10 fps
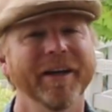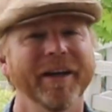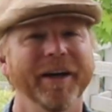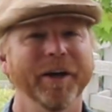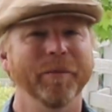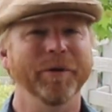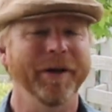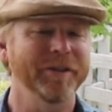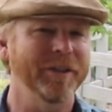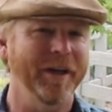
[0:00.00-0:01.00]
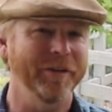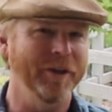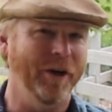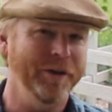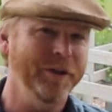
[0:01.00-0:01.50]
Not sure how
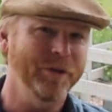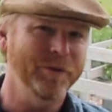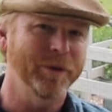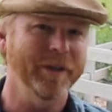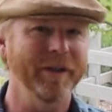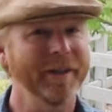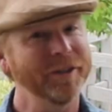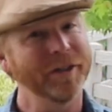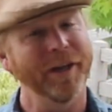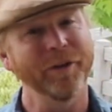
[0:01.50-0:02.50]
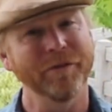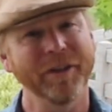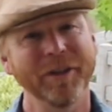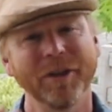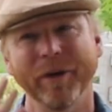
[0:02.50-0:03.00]
the audio is working, not sure how the
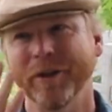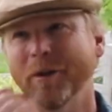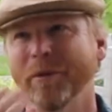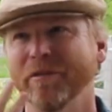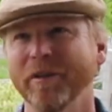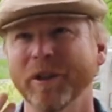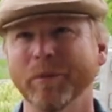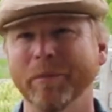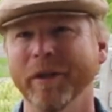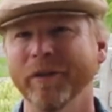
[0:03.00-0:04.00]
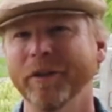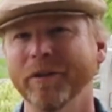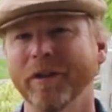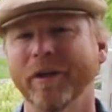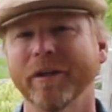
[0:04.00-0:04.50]
video, I know my face might be a little
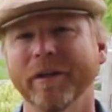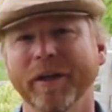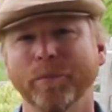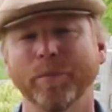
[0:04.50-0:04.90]
dark,